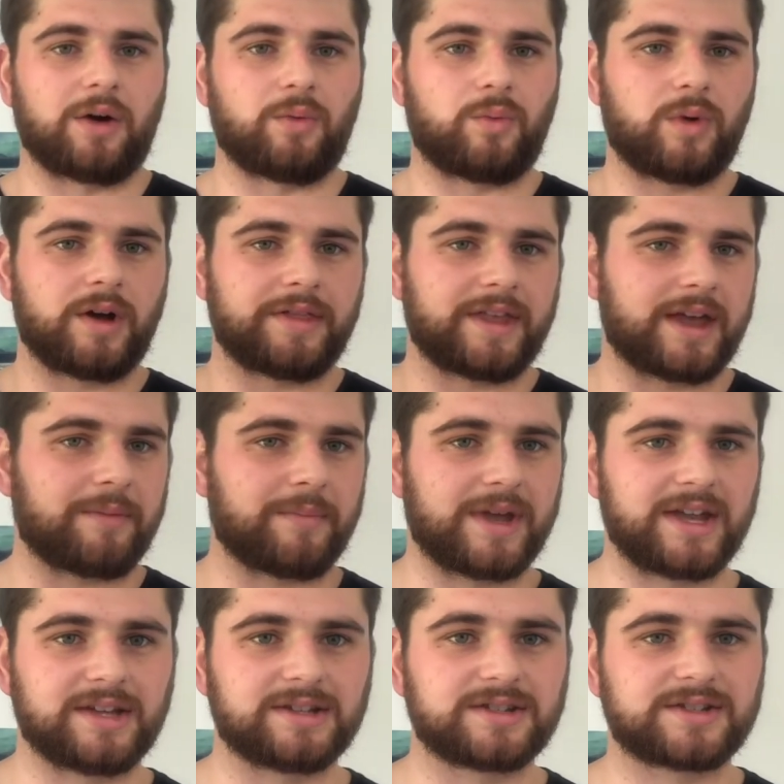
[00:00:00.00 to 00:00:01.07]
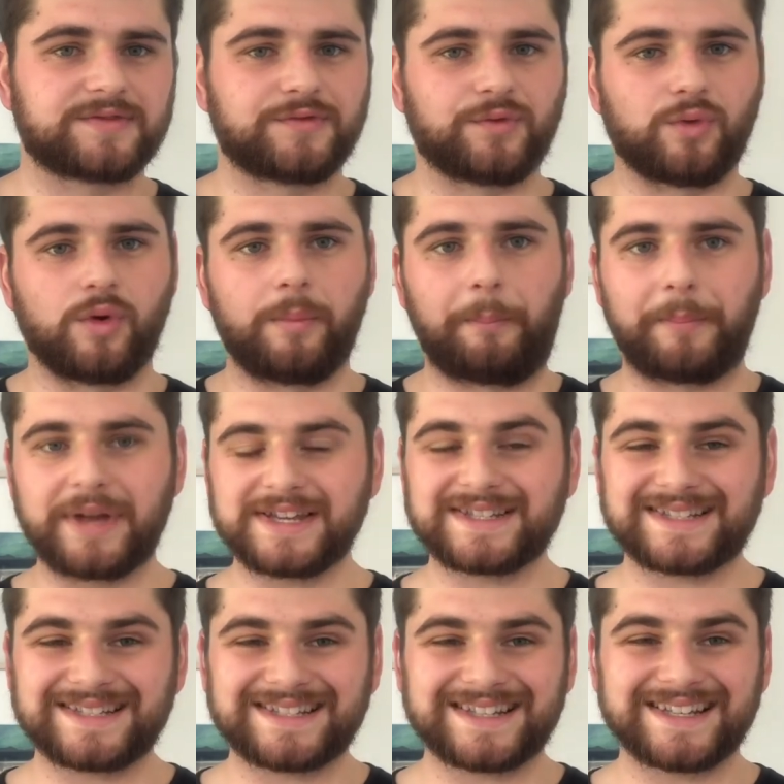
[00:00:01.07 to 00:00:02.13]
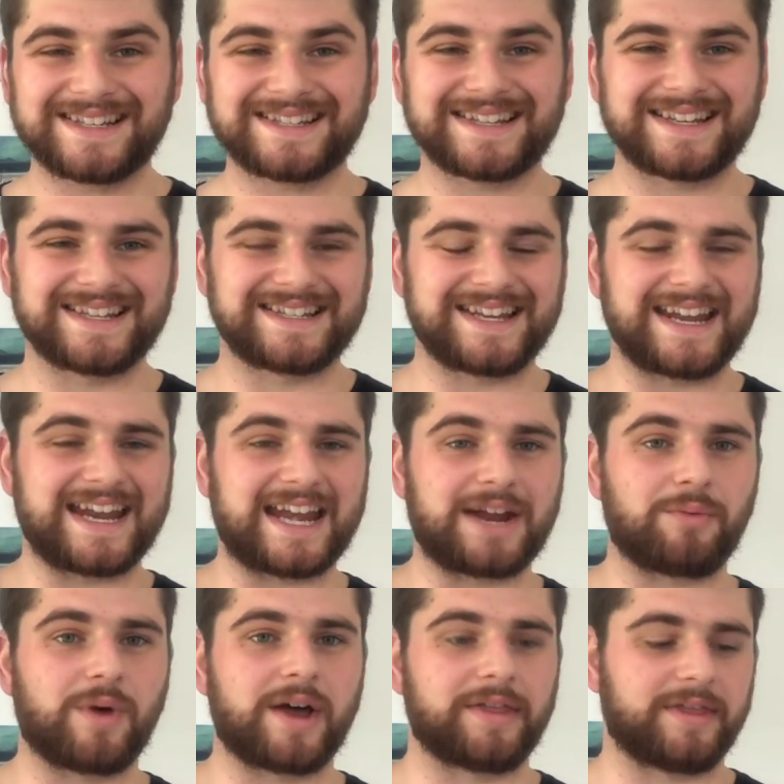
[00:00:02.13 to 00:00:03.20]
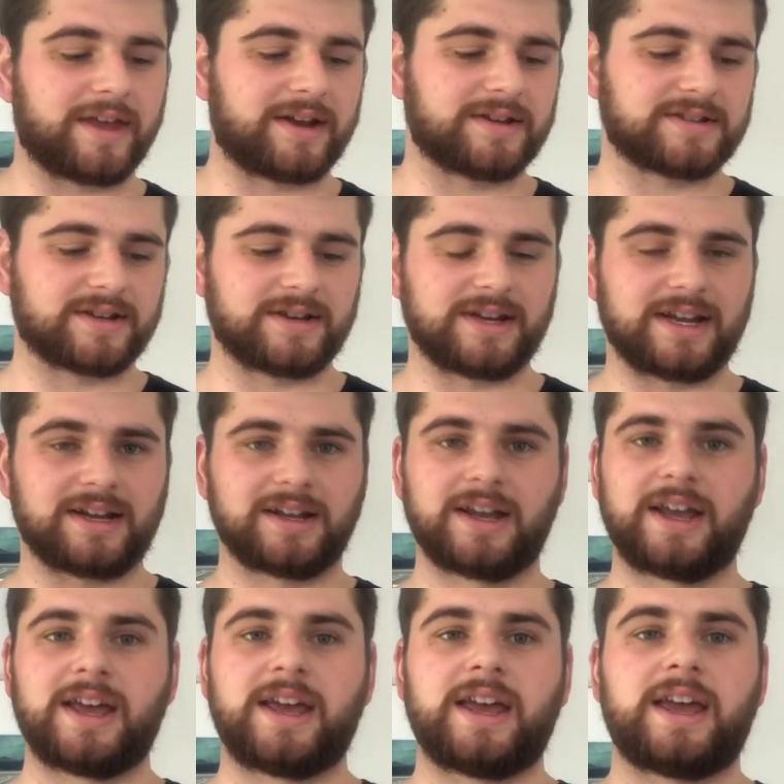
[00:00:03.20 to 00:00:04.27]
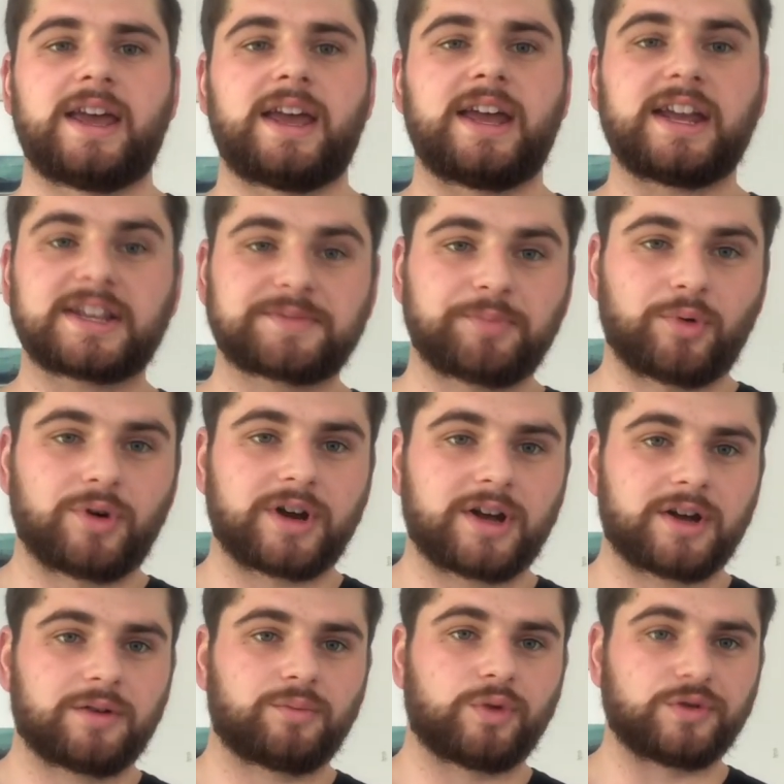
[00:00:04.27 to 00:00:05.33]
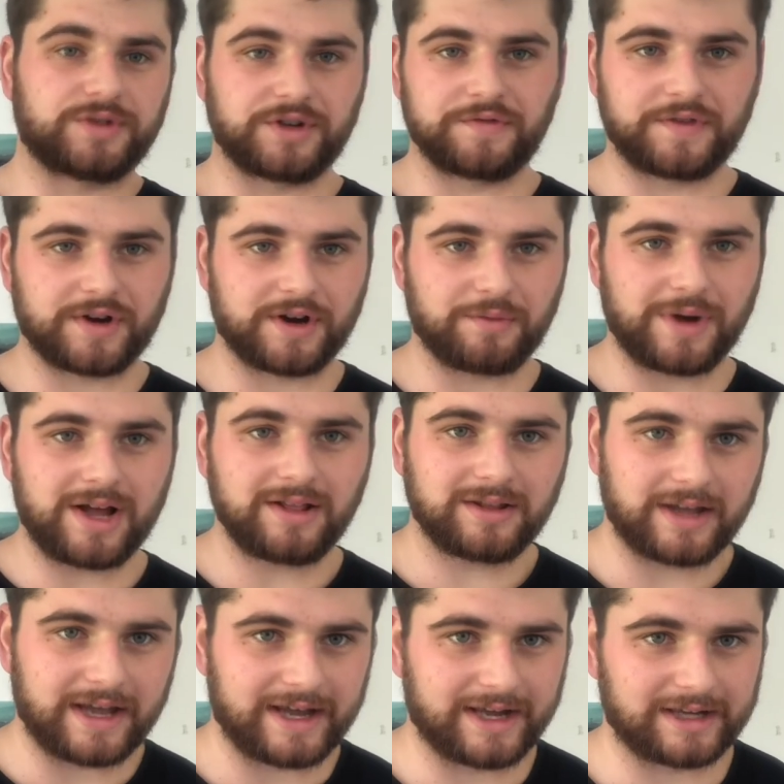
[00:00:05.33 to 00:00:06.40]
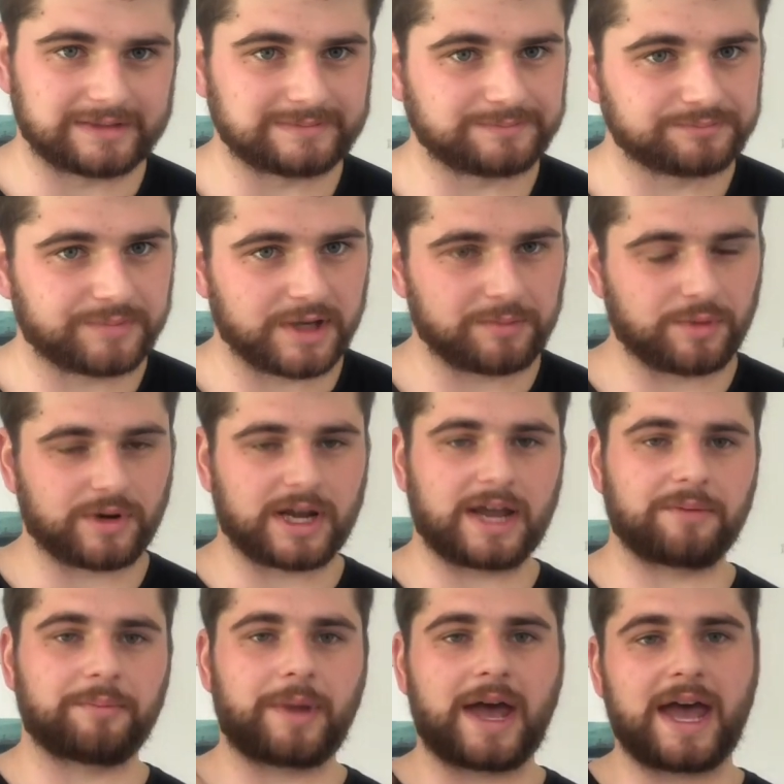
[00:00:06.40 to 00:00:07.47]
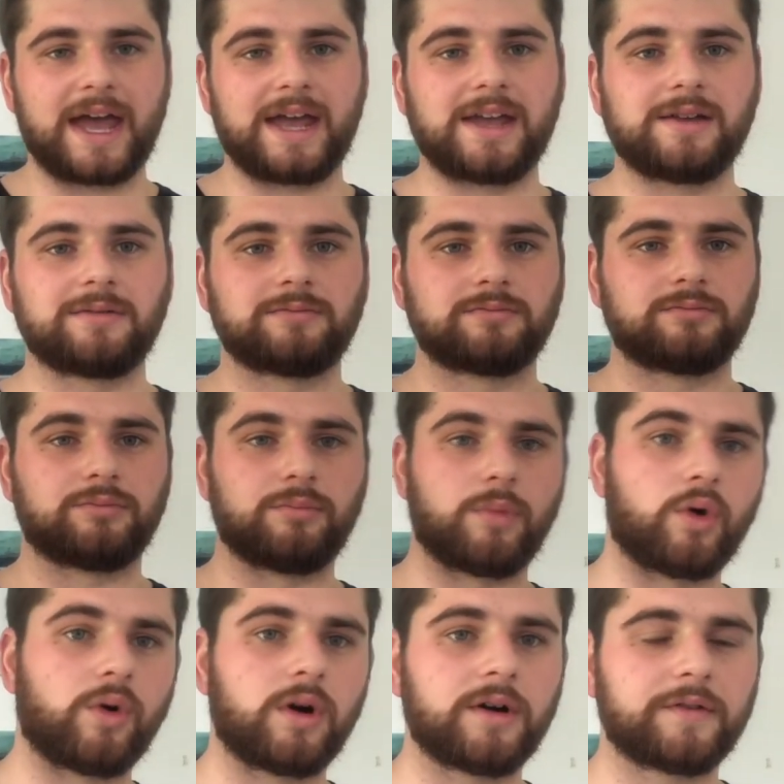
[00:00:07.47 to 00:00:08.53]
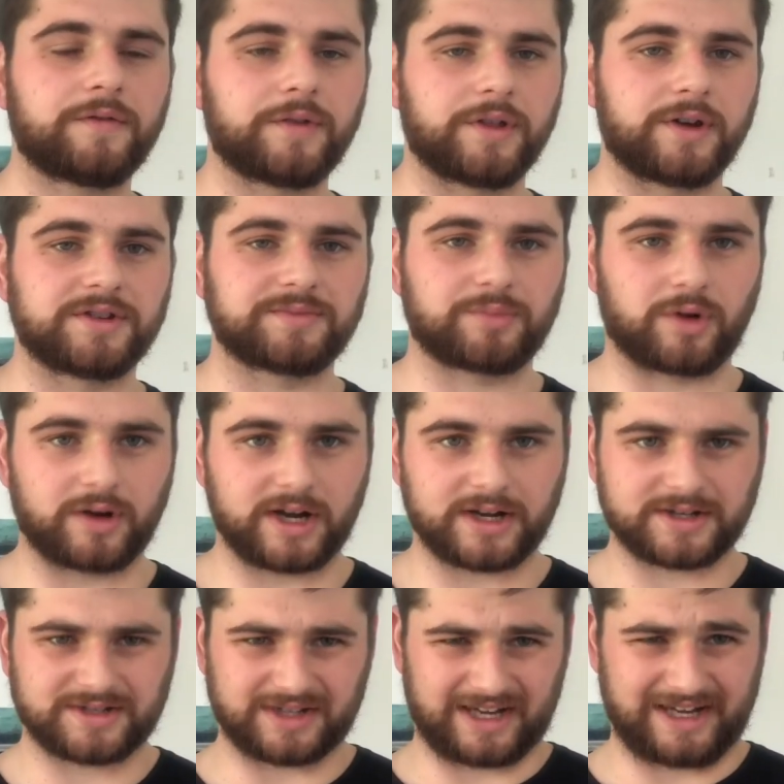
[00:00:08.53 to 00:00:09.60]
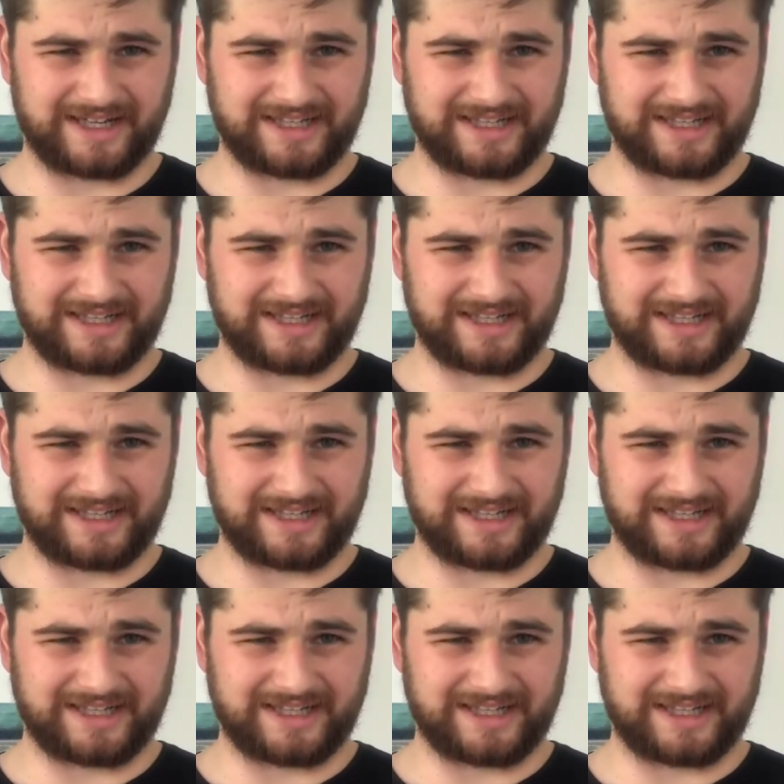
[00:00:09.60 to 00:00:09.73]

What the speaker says: What that means for businesses is anyone that is a net exporter will do very well. People can pay more for those products